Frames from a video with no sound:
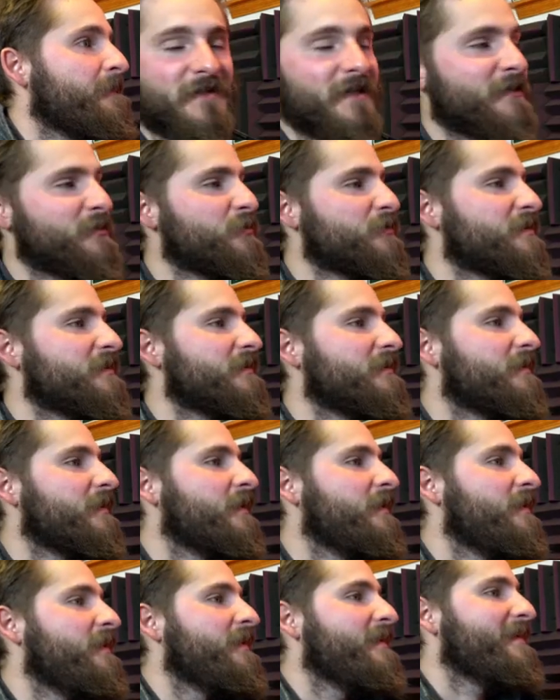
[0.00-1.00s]
Interesting.
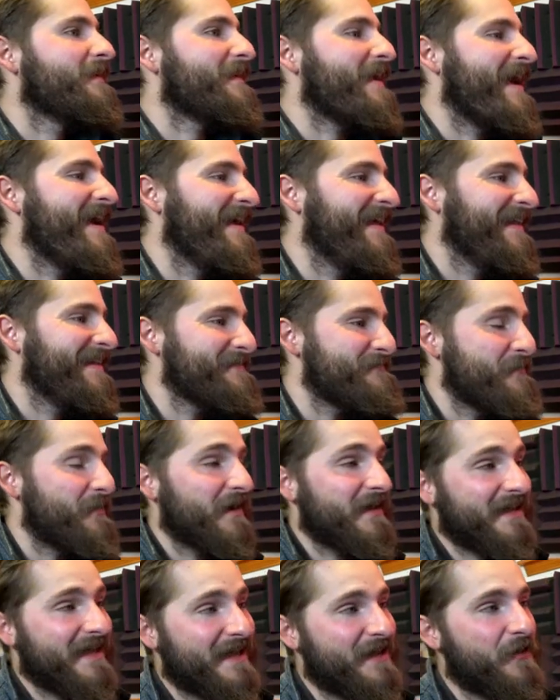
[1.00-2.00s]

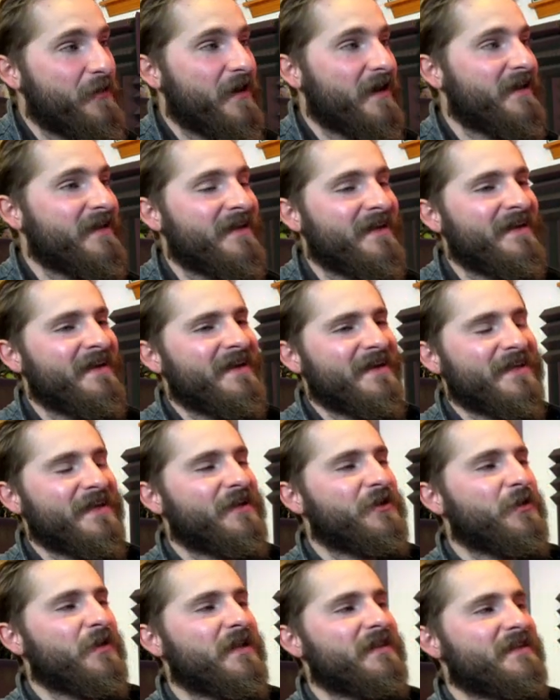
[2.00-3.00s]
But anyway, you
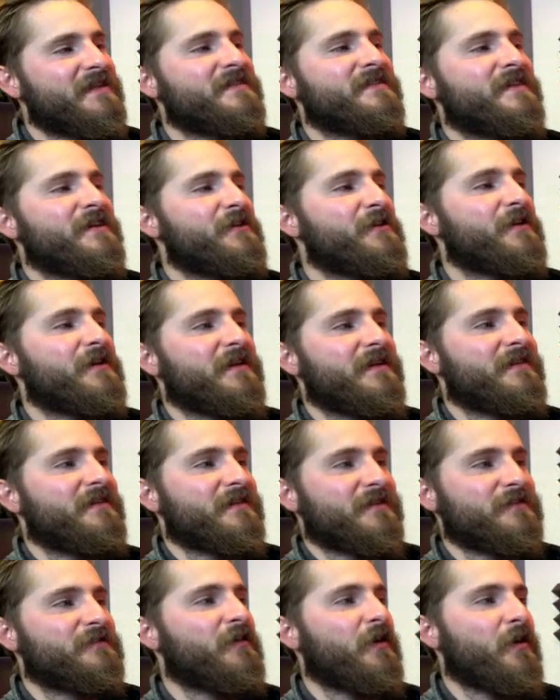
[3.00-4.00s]
can at least hear in
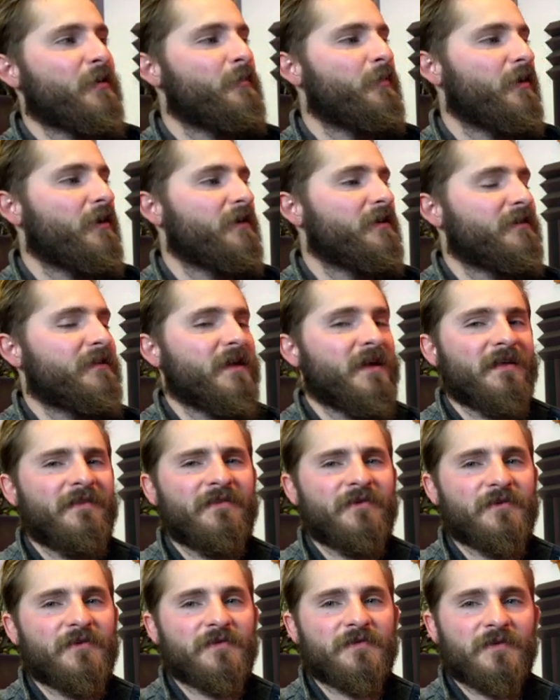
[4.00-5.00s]
the guitar part that
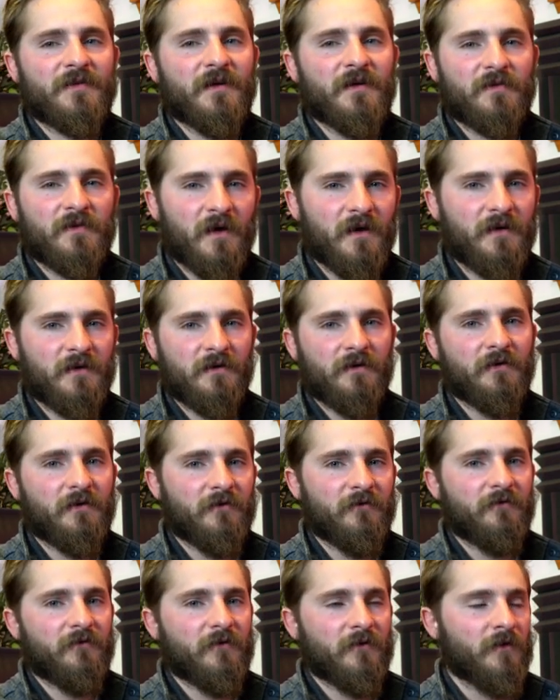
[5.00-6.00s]
there's a ton
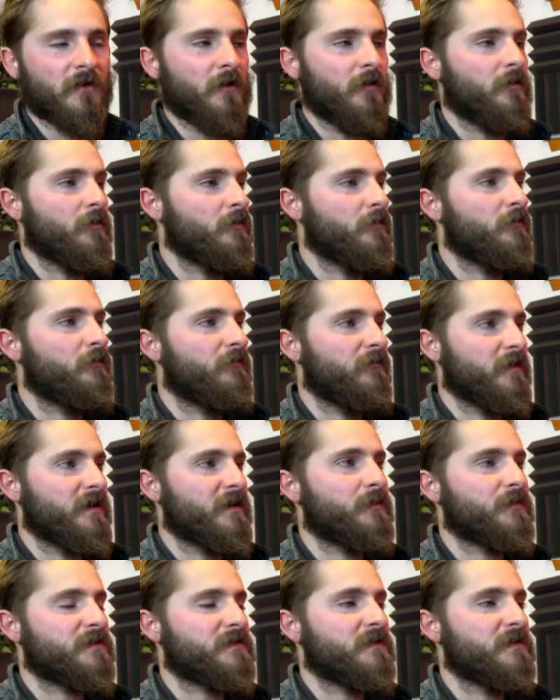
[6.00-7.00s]
of low
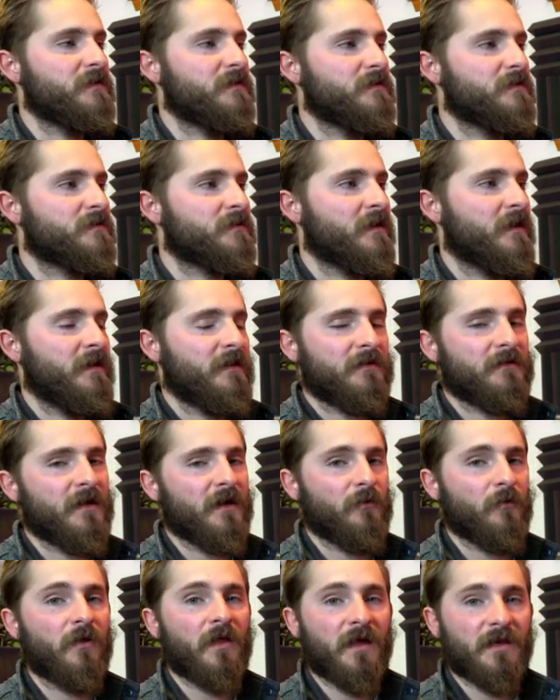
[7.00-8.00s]
frequencies
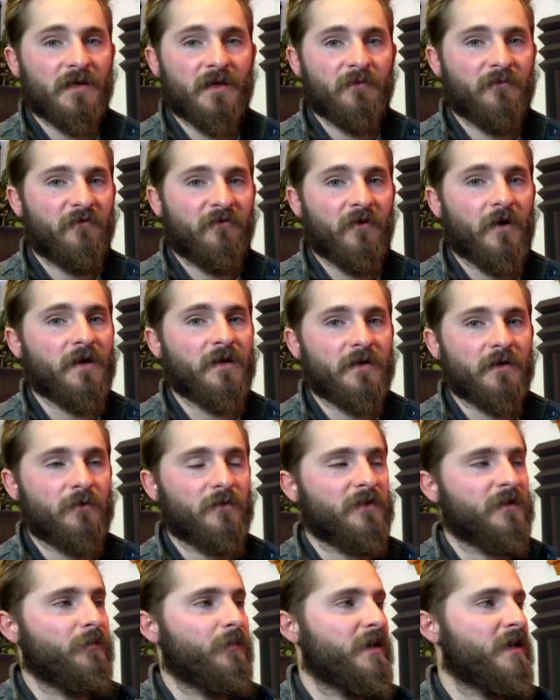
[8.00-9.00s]
that will end up fighting
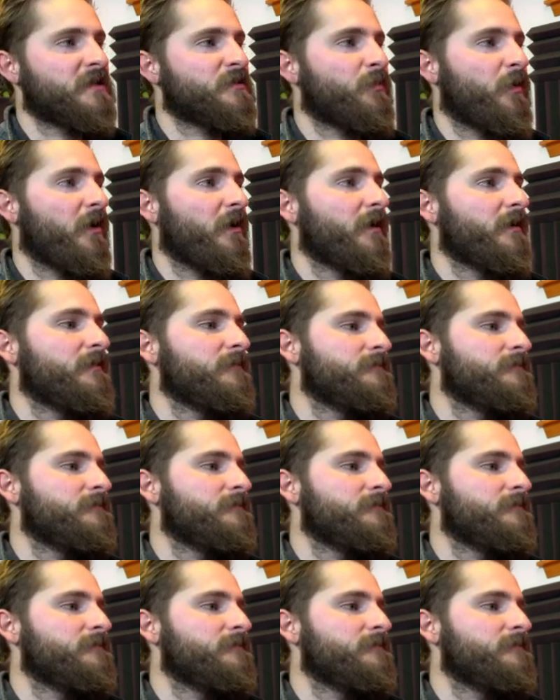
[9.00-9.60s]
with the bass part.